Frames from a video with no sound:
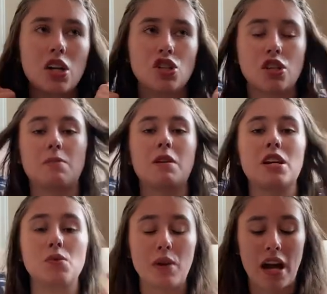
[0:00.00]
just
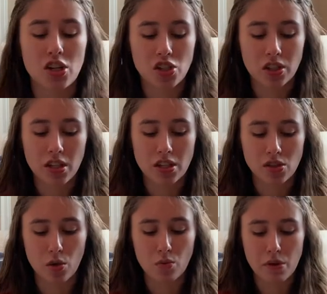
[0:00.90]
because we actually,
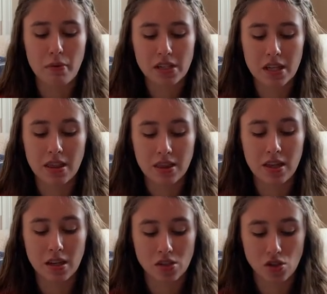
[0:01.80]
so we went to
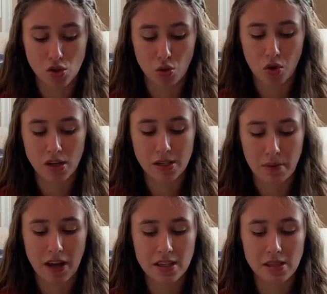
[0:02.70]
the store to
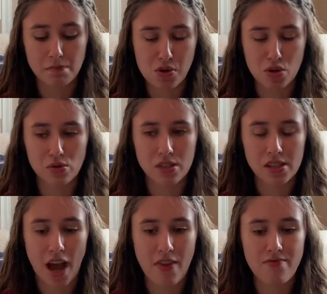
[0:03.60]
buy these boots
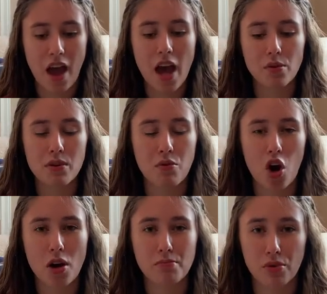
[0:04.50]
and then we were
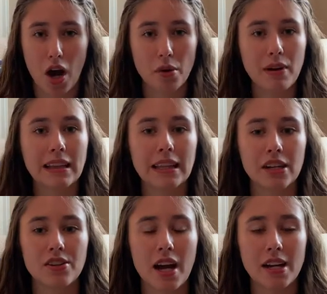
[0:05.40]
on Broadway
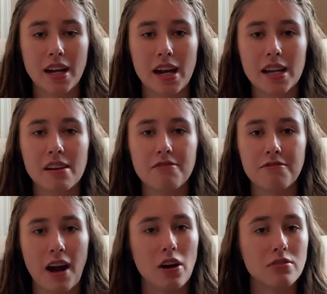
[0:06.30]
later that night and
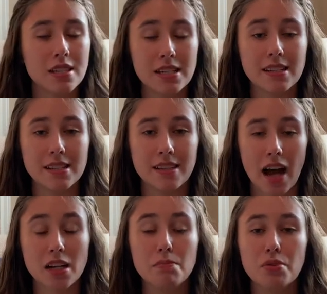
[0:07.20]
found these
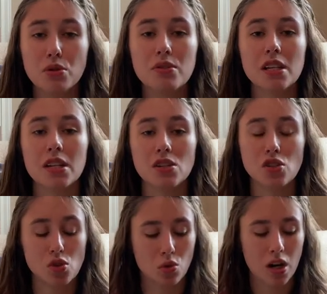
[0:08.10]
exact boots in a
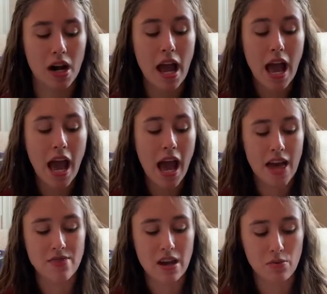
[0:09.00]
store
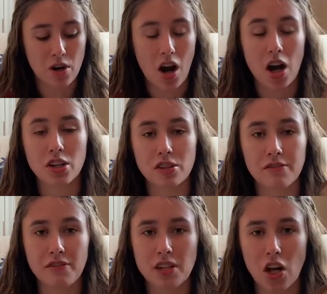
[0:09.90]
and they were
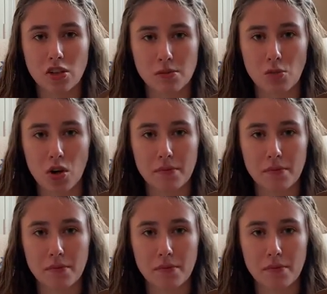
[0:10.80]
$150 more.